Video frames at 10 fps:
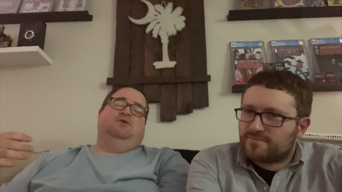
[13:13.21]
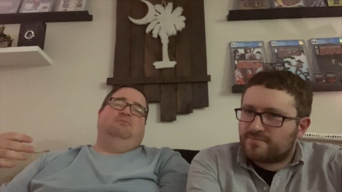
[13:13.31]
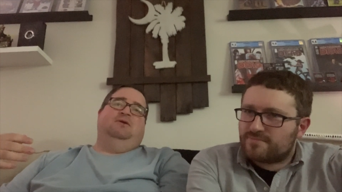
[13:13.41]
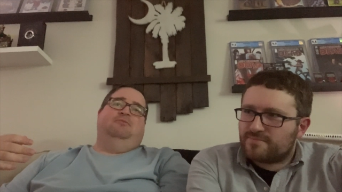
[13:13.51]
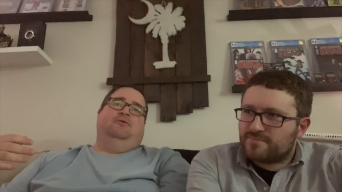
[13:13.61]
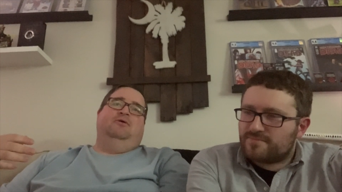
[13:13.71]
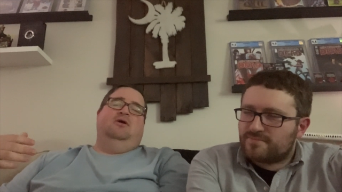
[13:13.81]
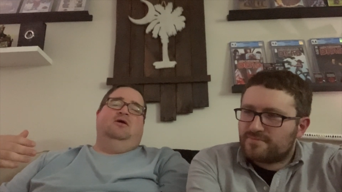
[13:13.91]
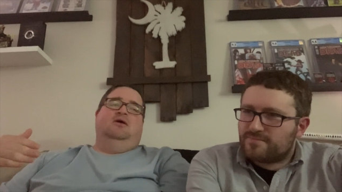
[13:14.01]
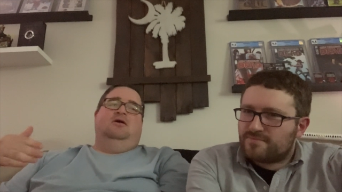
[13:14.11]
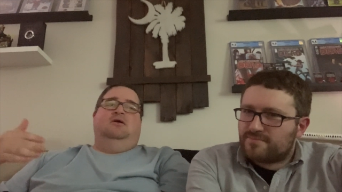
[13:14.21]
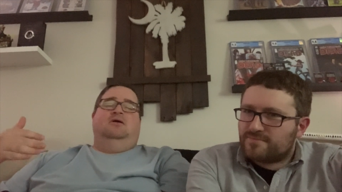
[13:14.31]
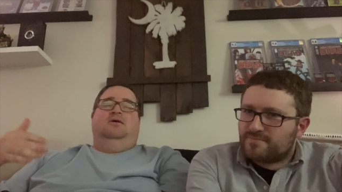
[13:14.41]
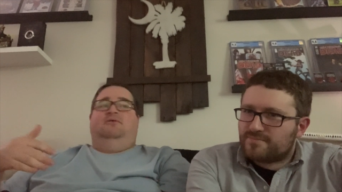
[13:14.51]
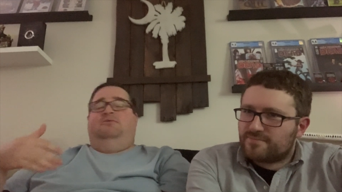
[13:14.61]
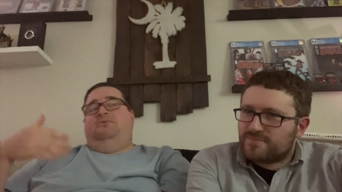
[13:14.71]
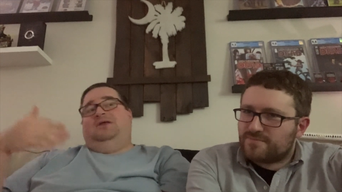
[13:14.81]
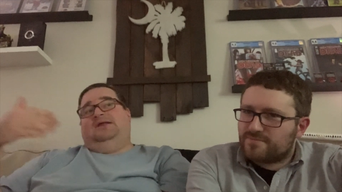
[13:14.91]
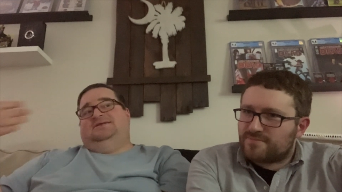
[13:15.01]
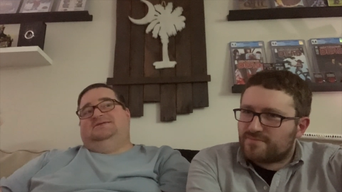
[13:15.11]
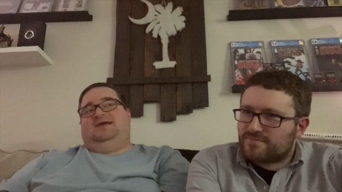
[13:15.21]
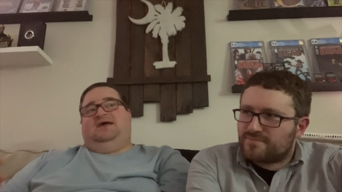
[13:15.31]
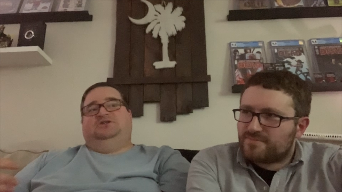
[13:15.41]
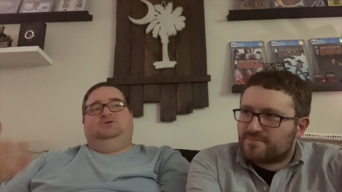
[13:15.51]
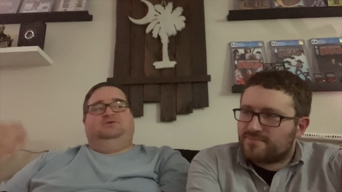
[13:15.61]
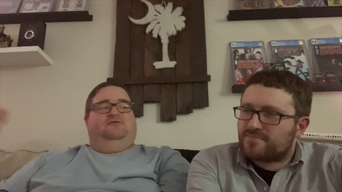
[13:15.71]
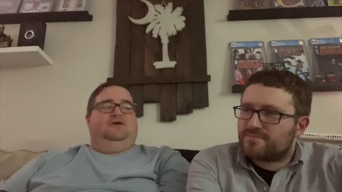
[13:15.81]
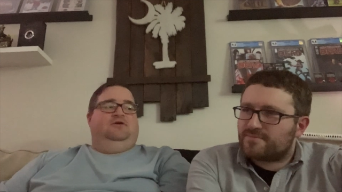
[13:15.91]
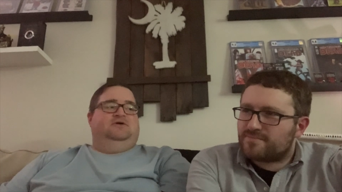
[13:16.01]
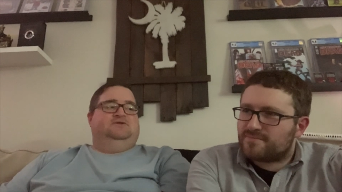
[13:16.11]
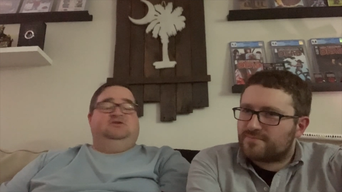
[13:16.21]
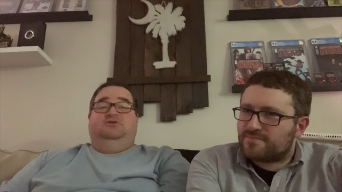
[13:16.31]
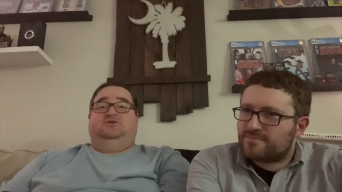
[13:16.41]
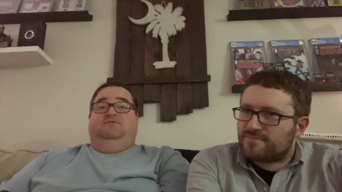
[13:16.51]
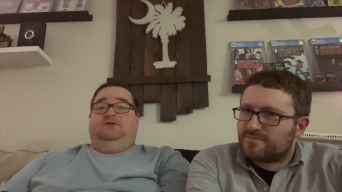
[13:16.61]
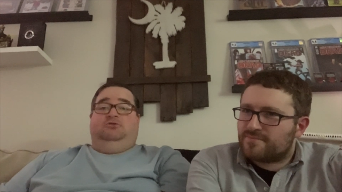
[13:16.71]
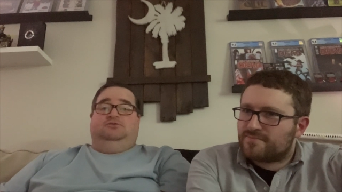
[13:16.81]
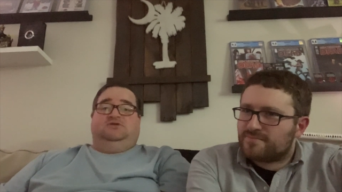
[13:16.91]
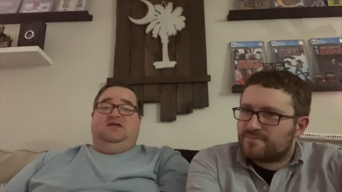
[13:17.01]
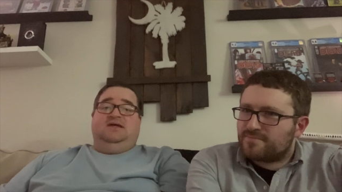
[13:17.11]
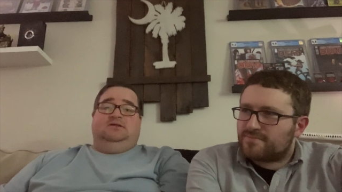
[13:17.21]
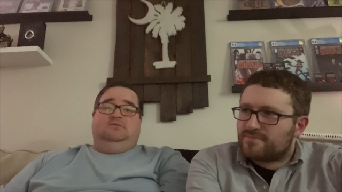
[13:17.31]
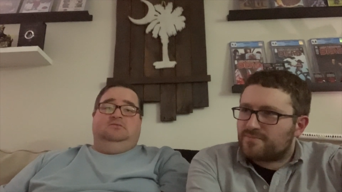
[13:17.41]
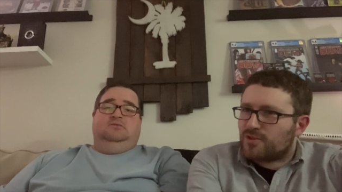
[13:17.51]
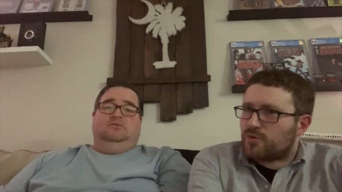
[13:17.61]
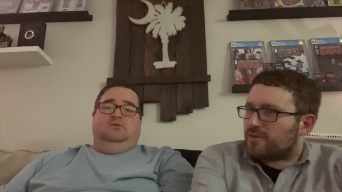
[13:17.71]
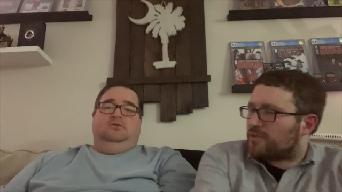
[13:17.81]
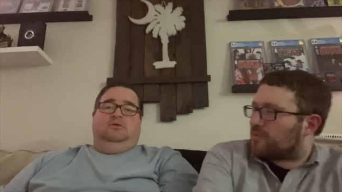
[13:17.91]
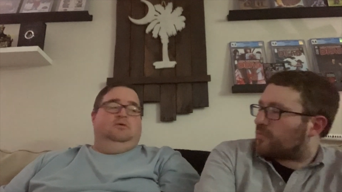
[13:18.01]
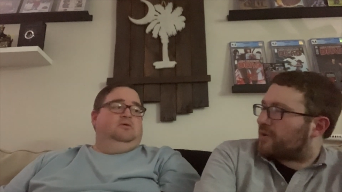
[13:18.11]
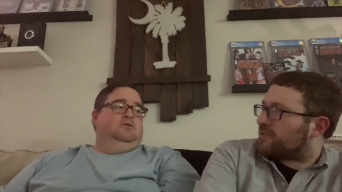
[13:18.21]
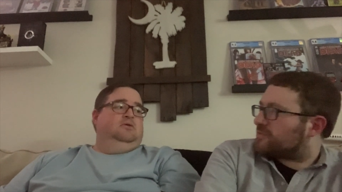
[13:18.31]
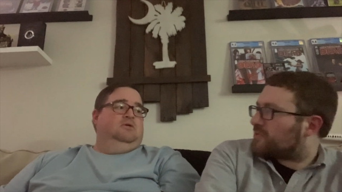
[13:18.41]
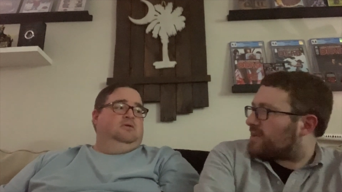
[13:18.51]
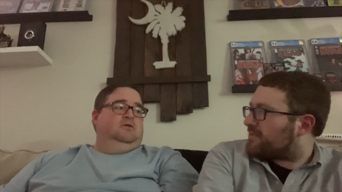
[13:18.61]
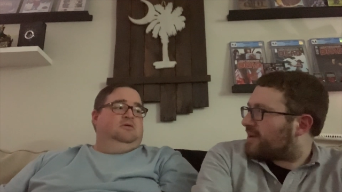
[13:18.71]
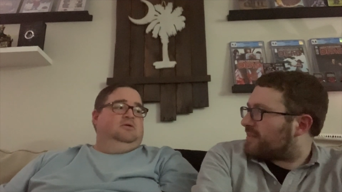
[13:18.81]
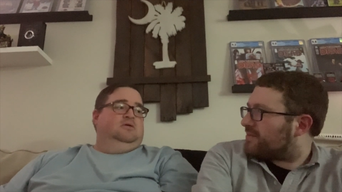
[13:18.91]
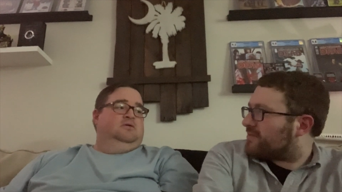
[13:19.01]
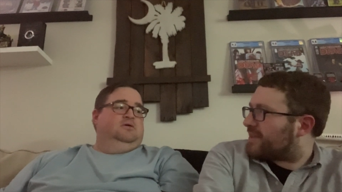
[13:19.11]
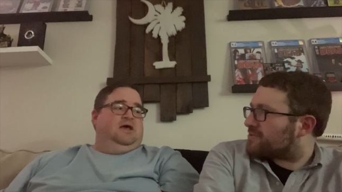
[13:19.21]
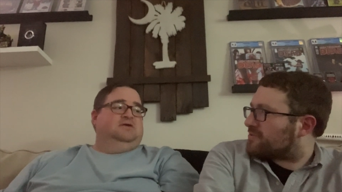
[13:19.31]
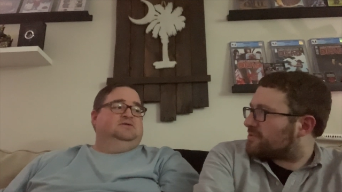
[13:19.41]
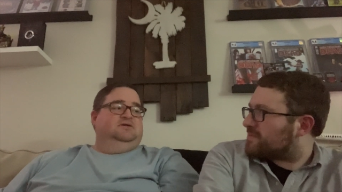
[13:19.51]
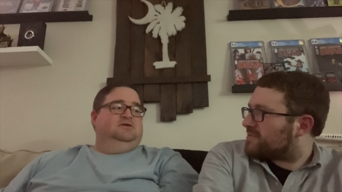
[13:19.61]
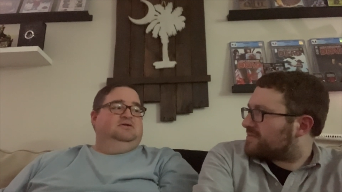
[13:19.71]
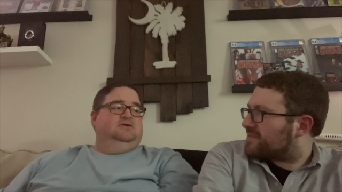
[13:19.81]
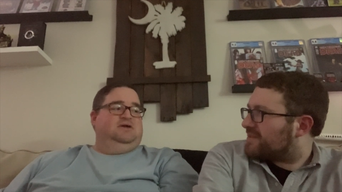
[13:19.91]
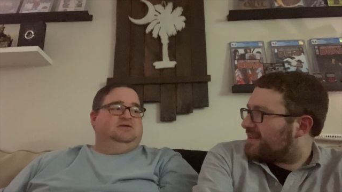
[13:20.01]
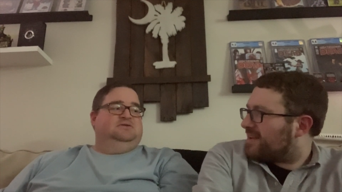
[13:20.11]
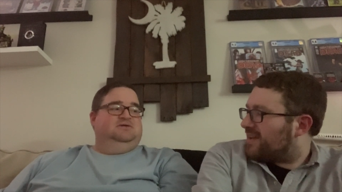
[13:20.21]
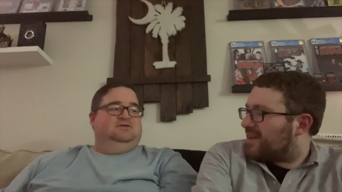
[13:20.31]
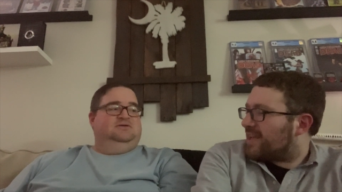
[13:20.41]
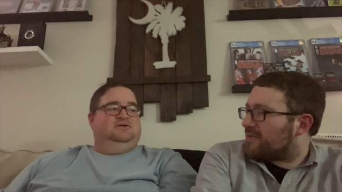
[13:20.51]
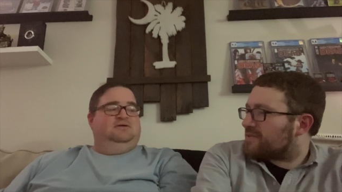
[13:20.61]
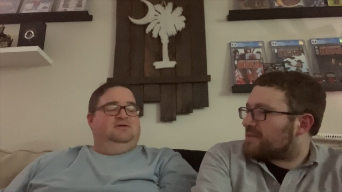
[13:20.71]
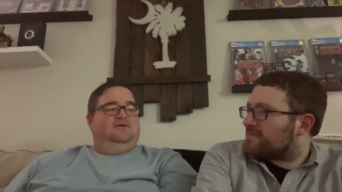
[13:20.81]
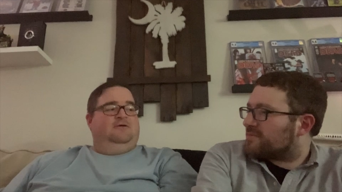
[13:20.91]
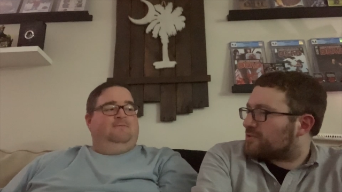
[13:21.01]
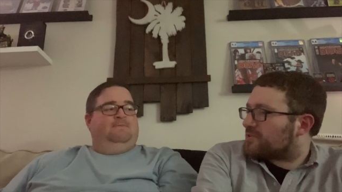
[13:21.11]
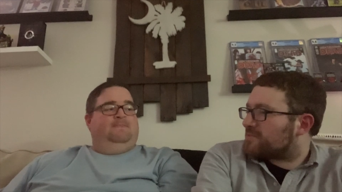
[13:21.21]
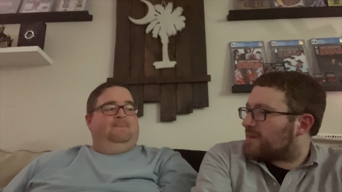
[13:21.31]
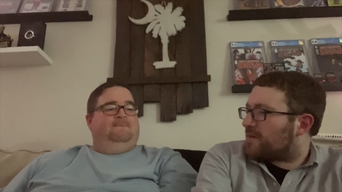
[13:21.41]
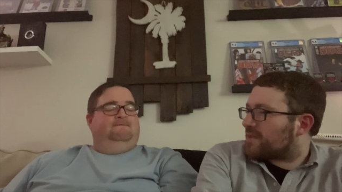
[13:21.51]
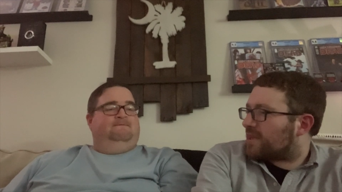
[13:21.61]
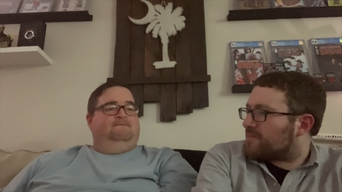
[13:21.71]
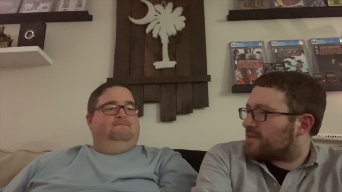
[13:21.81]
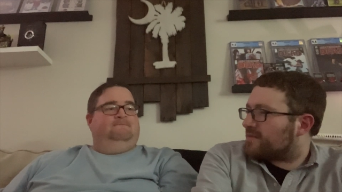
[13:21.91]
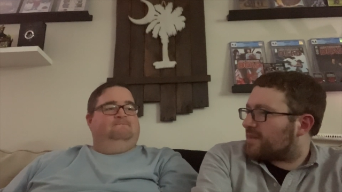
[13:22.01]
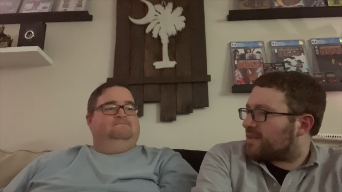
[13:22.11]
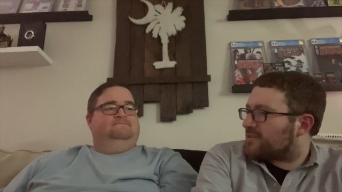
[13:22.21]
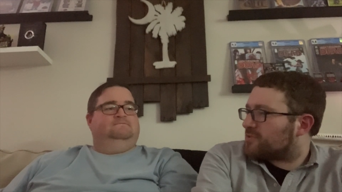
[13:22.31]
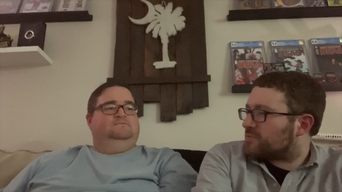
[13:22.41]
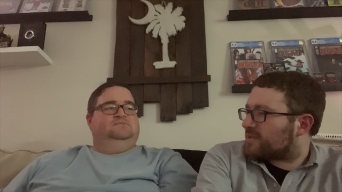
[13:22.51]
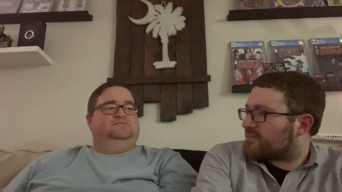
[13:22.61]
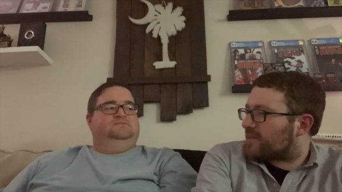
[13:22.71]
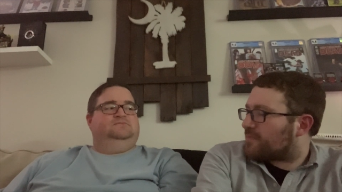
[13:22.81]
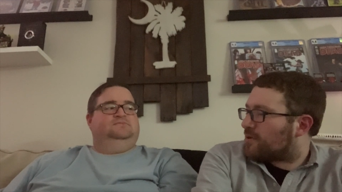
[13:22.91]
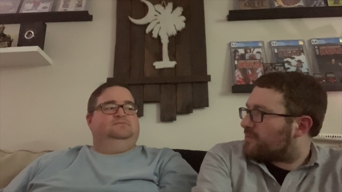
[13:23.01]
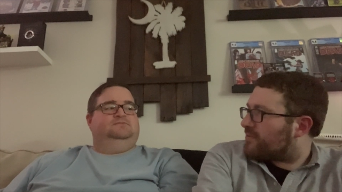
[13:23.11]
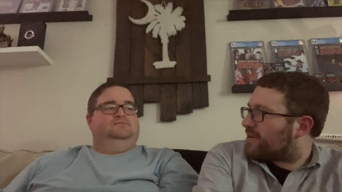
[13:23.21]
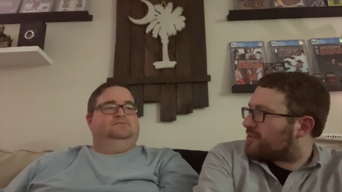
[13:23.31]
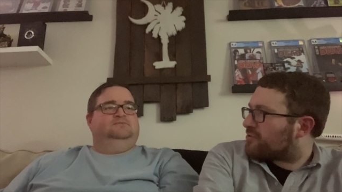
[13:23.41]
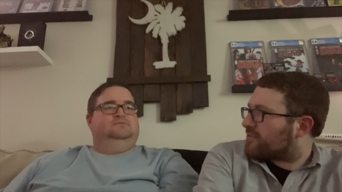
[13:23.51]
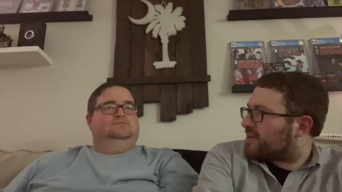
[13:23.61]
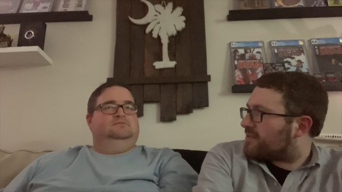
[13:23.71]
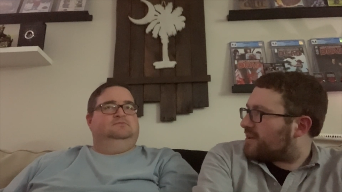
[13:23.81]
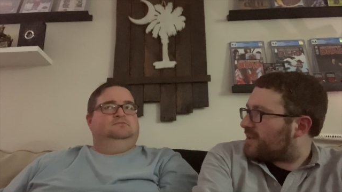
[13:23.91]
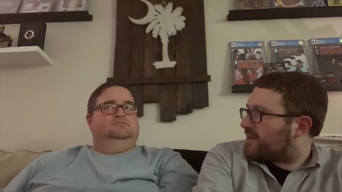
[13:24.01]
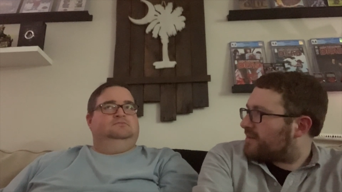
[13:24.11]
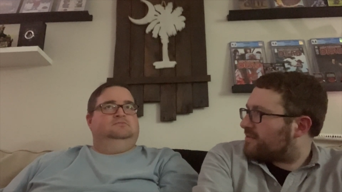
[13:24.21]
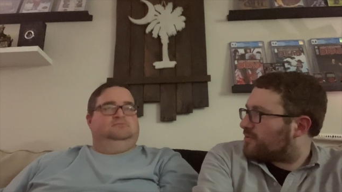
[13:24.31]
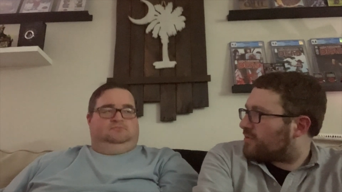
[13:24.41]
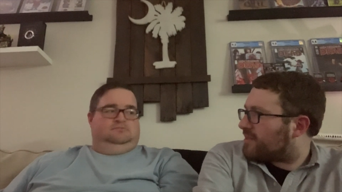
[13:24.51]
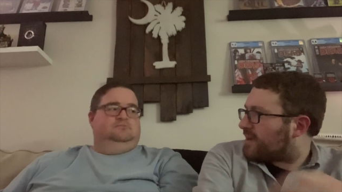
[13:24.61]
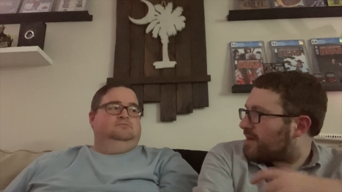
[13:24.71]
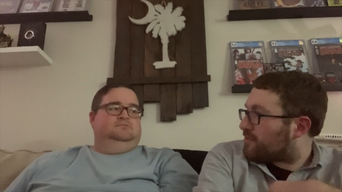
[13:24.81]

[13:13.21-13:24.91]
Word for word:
Speaker 1: why people, when we get into statues or figure arts, is you just have, you don't see it. You know the weirdest one I've had
Speaker 2: last yes. Christmas? Yes. It was a, so this mom came in, and she was looking for that Boba Fett Nerf gun that I had, the
Speaker 1: mm-hmm. one that I